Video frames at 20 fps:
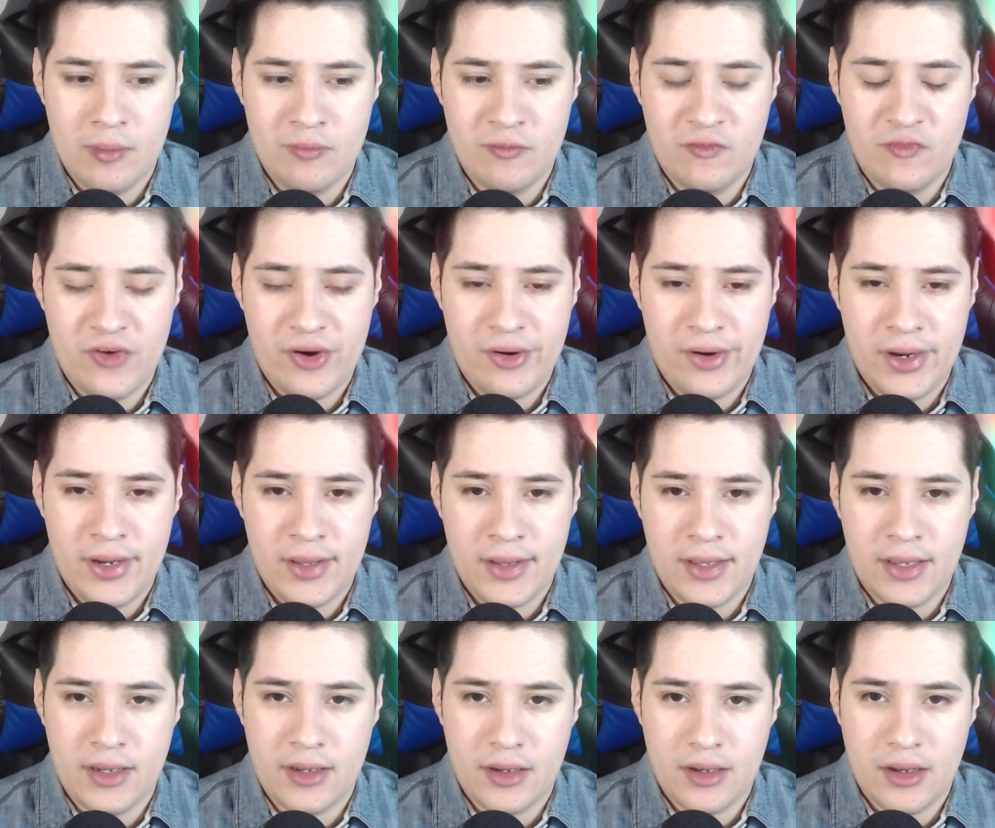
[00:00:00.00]

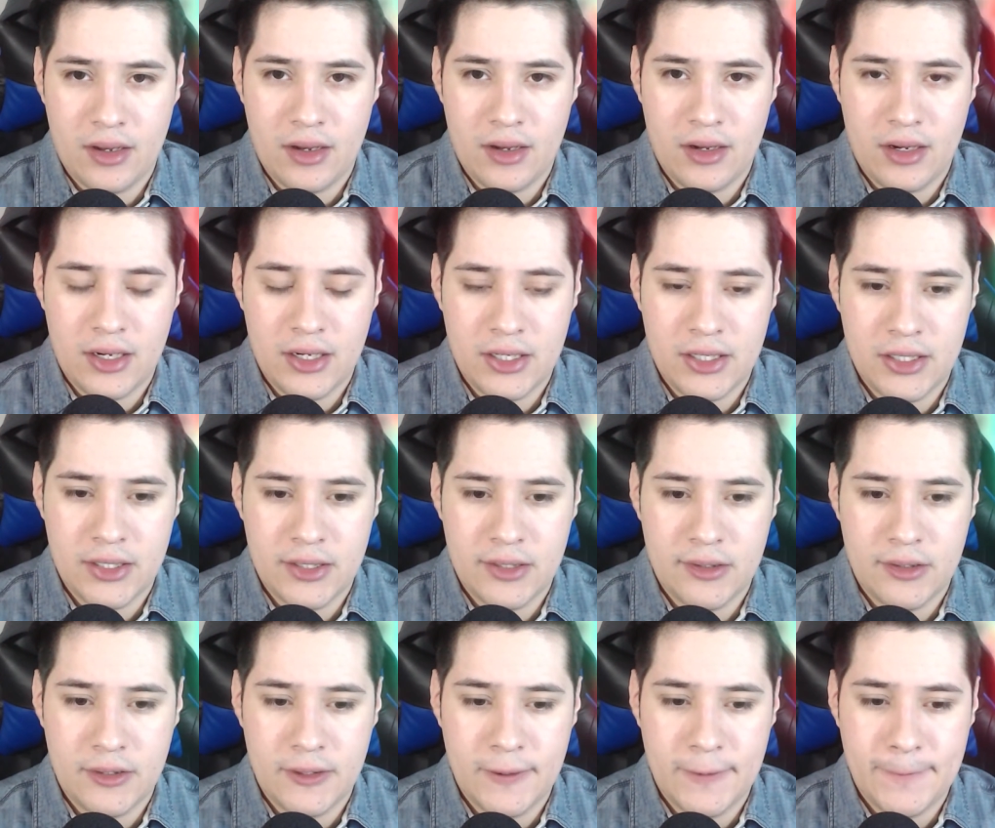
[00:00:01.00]

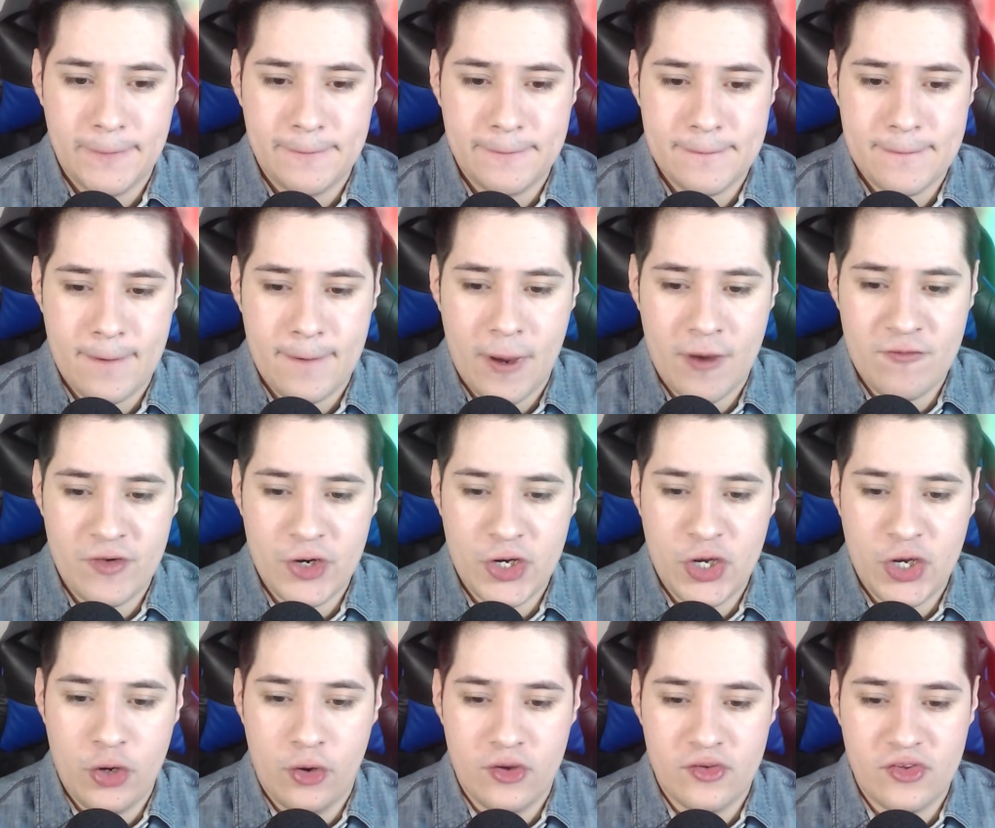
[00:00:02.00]
very
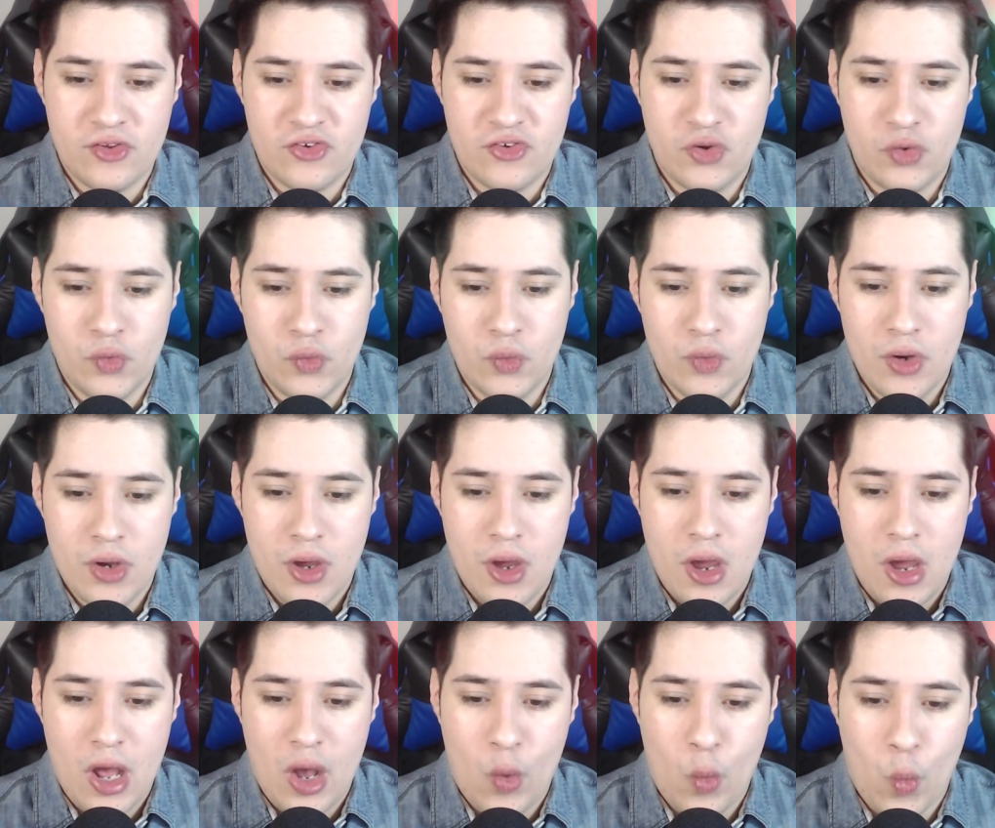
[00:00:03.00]
curious as to
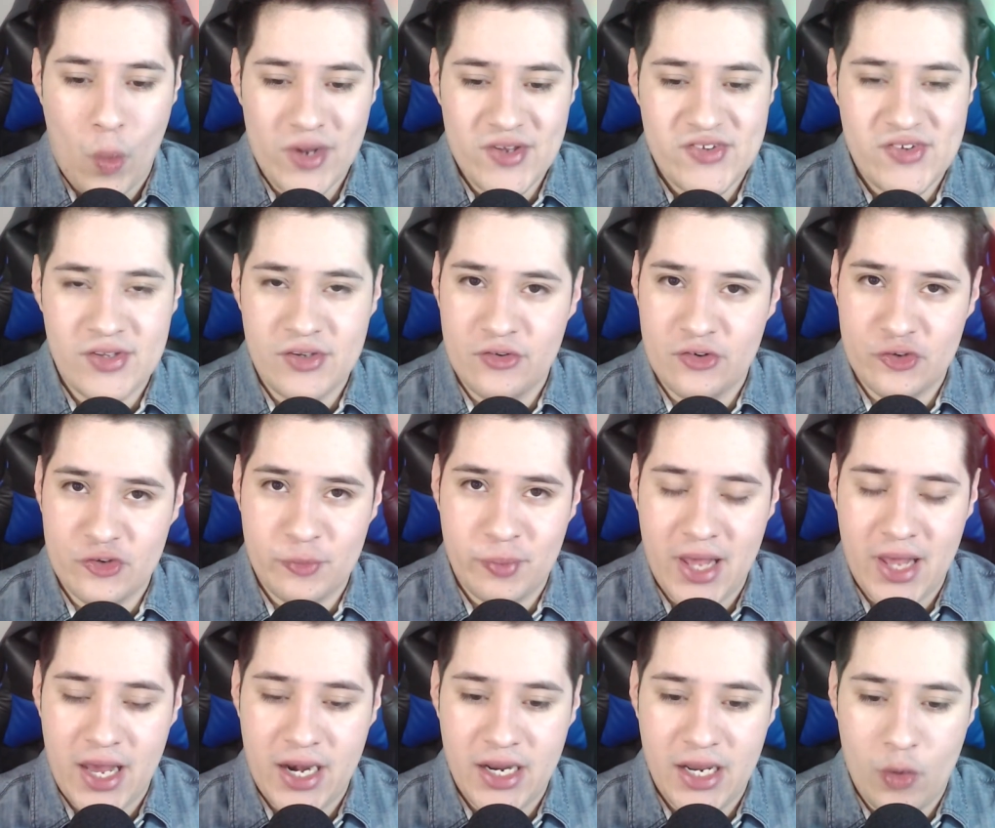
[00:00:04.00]
what Cinder's
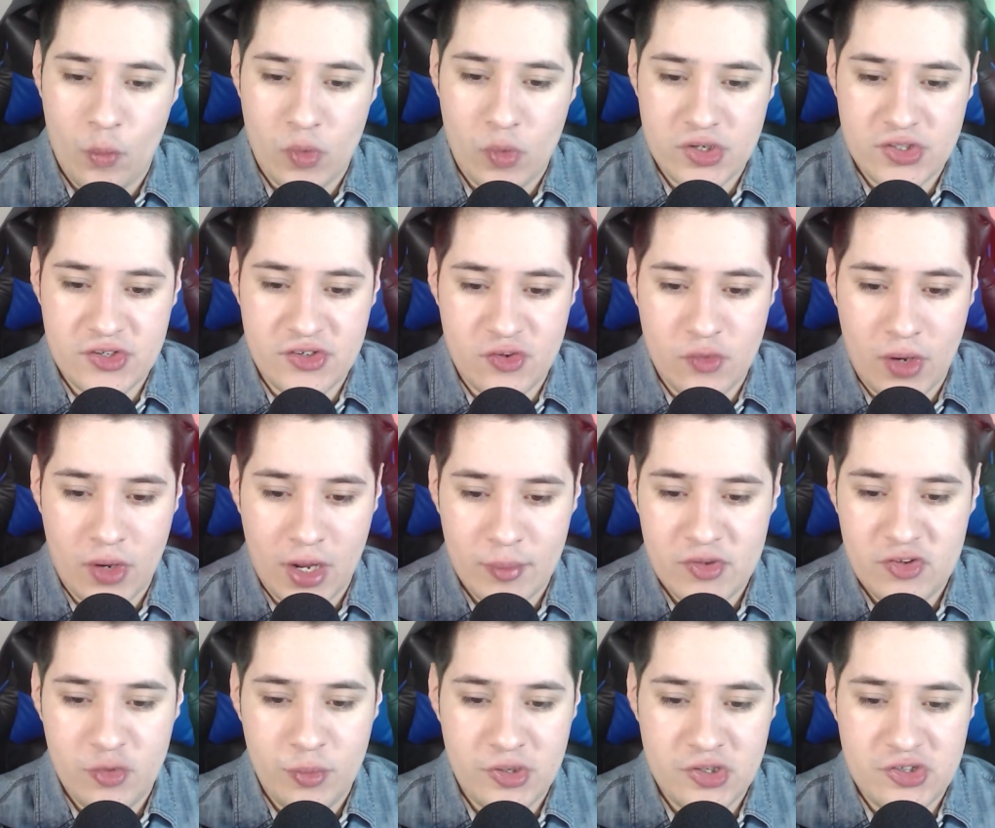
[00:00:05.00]
planning and what she's doing. I'm
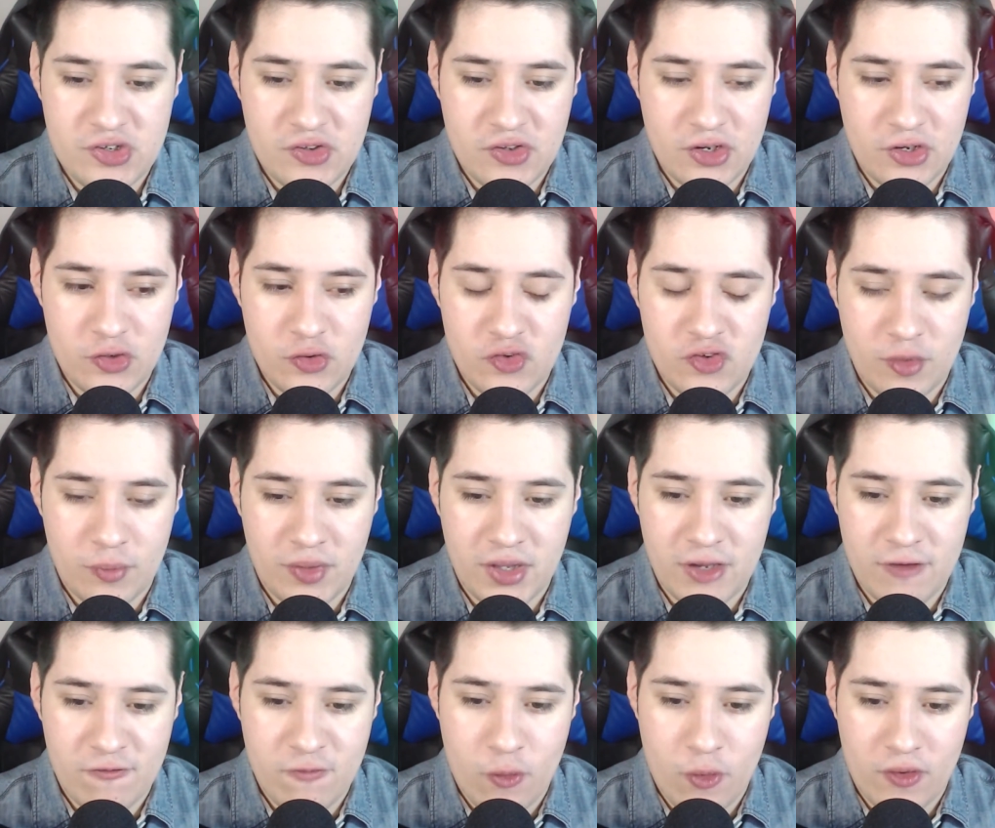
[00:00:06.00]
assuming she's going to do something
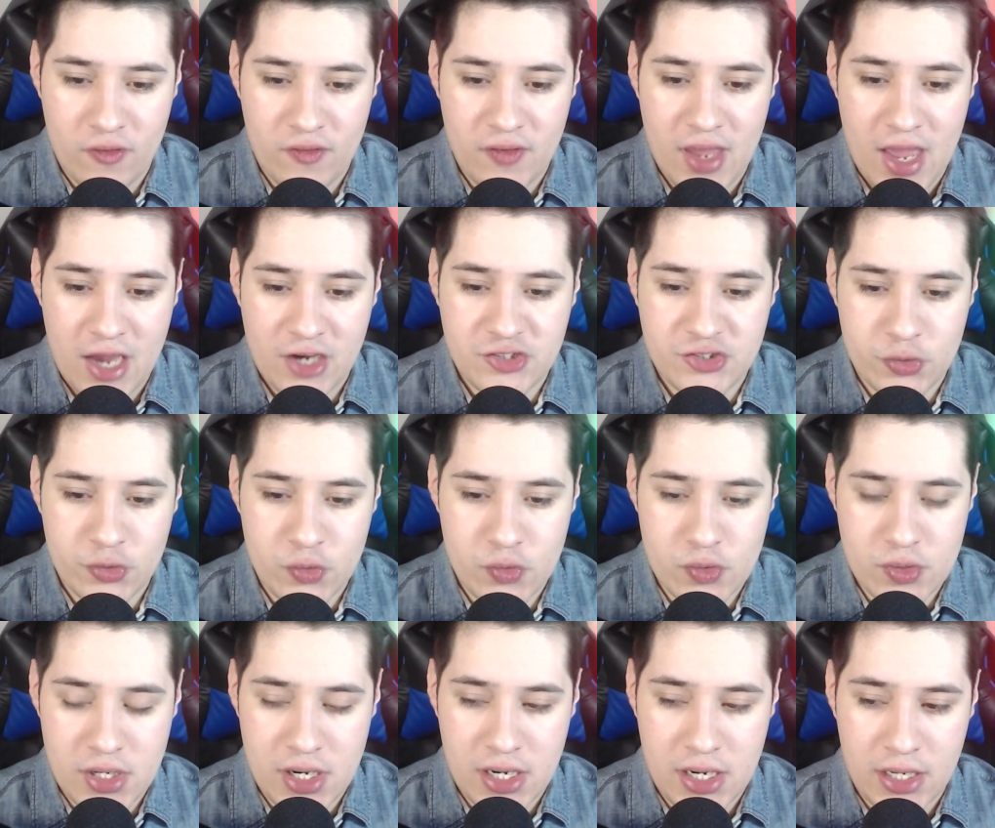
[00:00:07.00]
for the actual